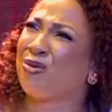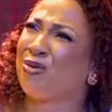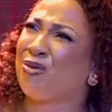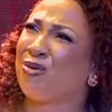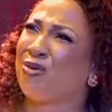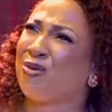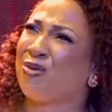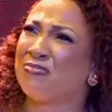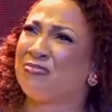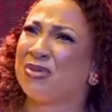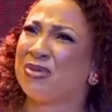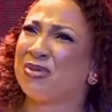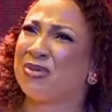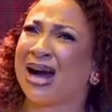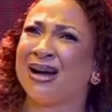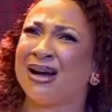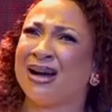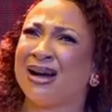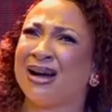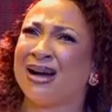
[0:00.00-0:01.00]
I can't remember.
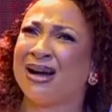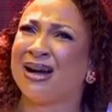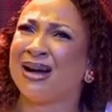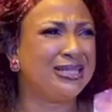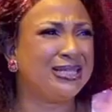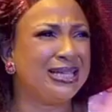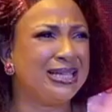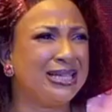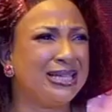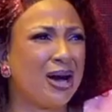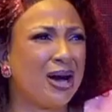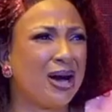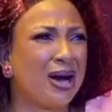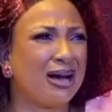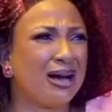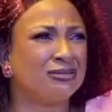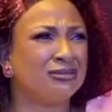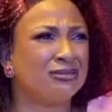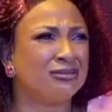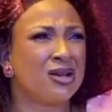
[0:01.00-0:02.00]
We did our
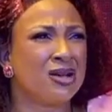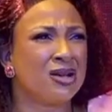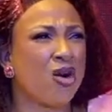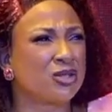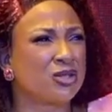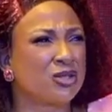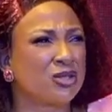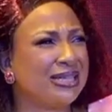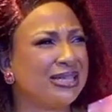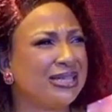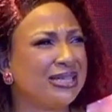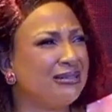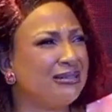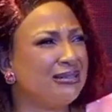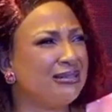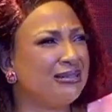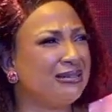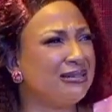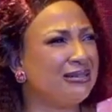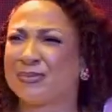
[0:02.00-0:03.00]
court wedding
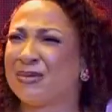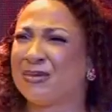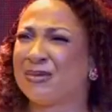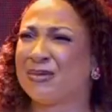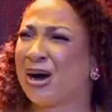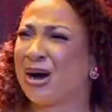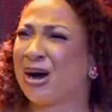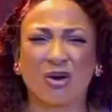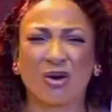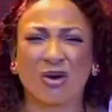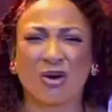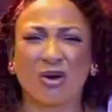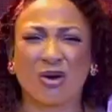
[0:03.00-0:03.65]
September. We got married